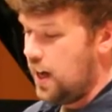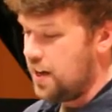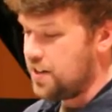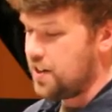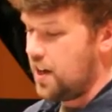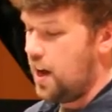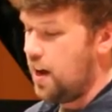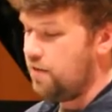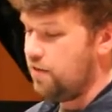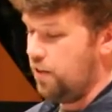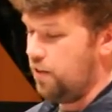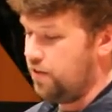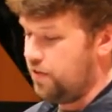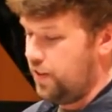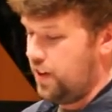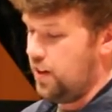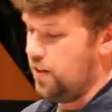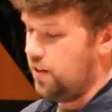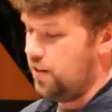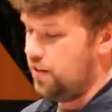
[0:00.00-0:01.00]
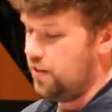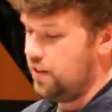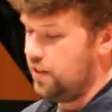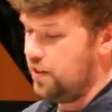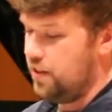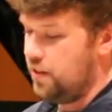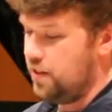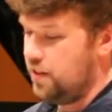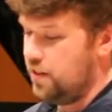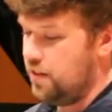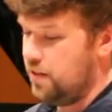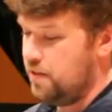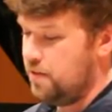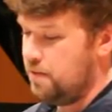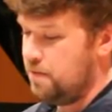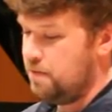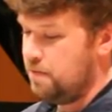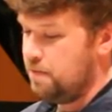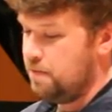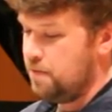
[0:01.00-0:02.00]
has ever failed.
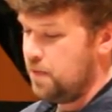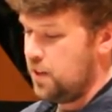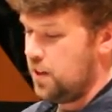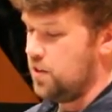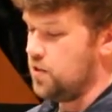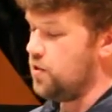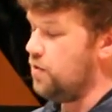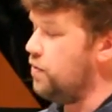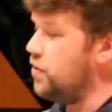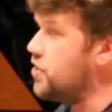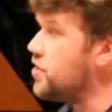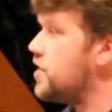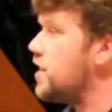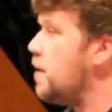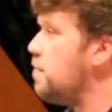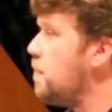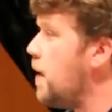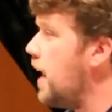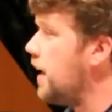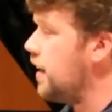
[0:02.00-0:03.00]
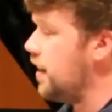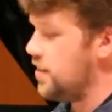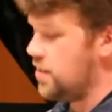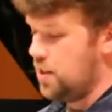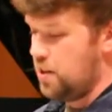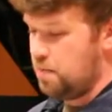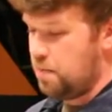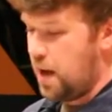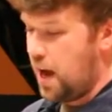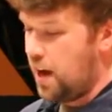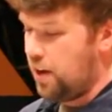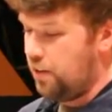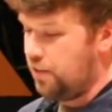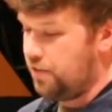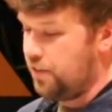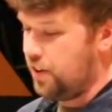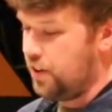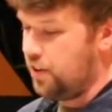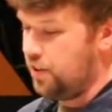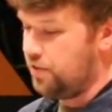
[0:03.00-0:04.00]
So if we step back onto the
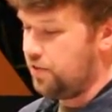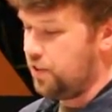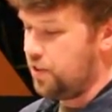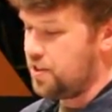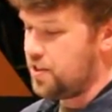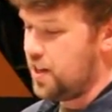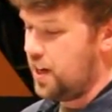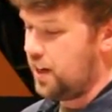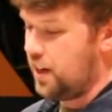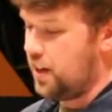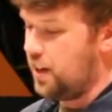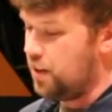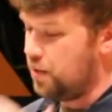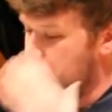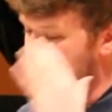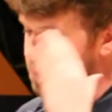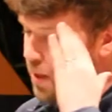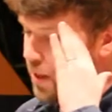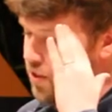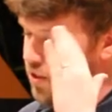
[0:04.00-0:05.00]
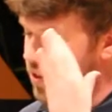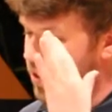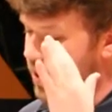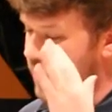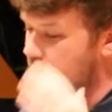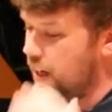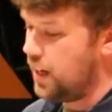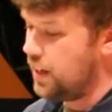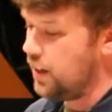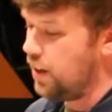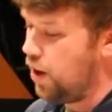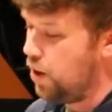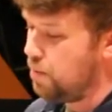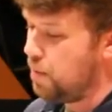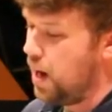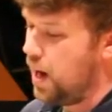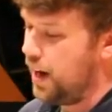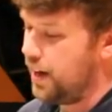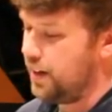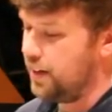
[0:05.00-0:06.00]
battlefield for a second and picture it again in our
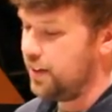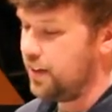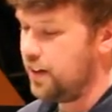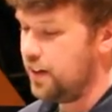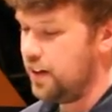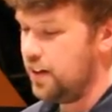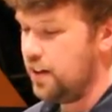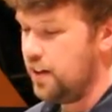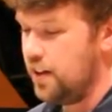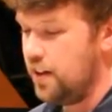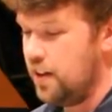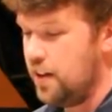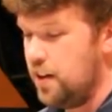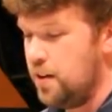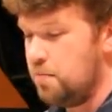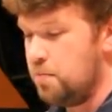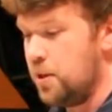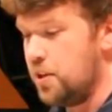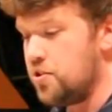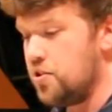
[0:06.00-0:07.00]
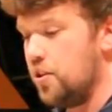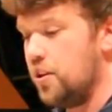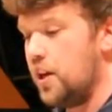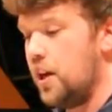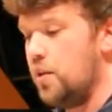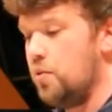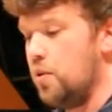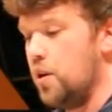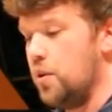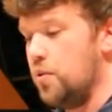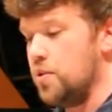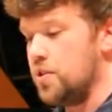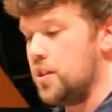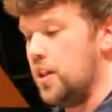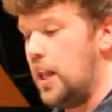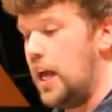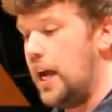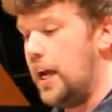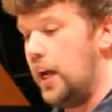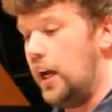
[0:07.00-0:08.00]
mind, picture again what it was
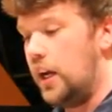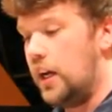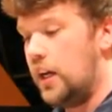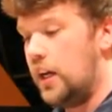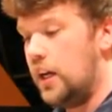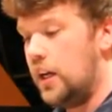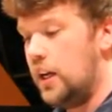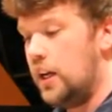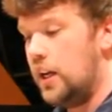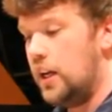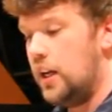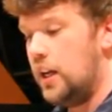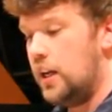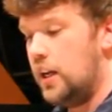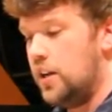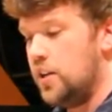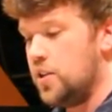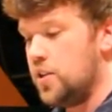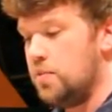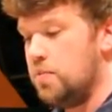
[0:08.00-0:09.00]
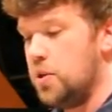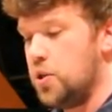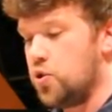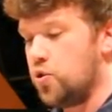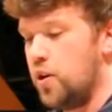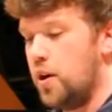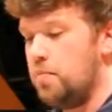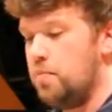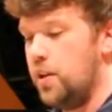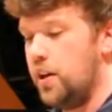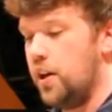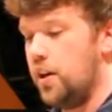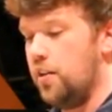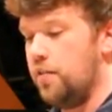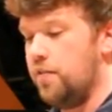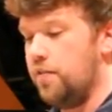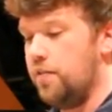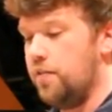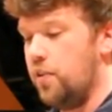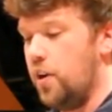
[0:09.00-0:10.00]
like to be trembling and
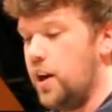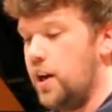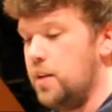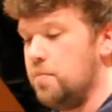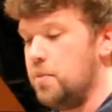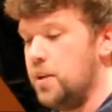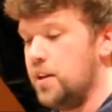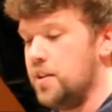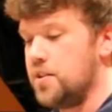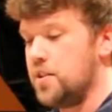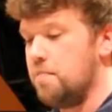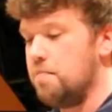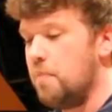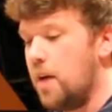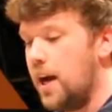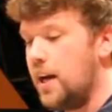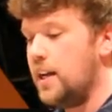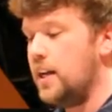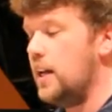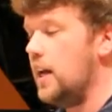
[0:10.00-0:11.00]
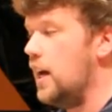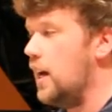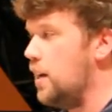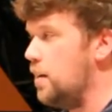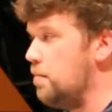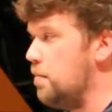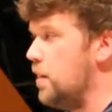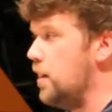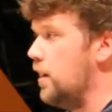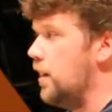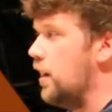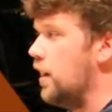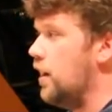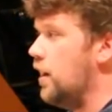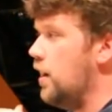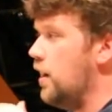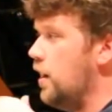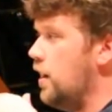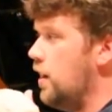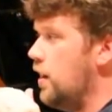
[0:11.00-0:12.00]
afraid because a mighty enemy
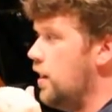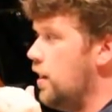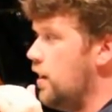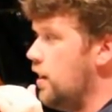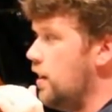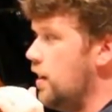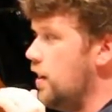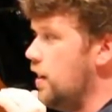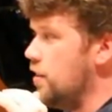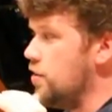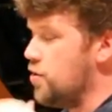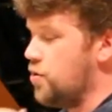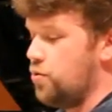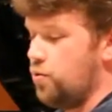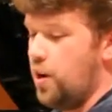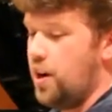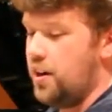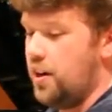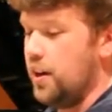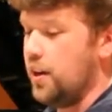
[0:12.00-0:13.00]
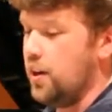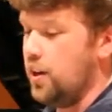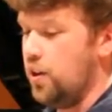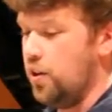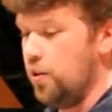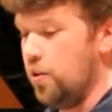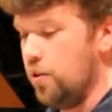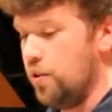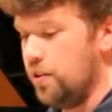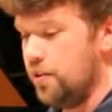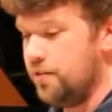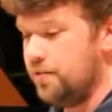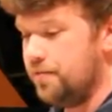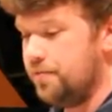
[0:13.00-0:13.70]
is threatening you.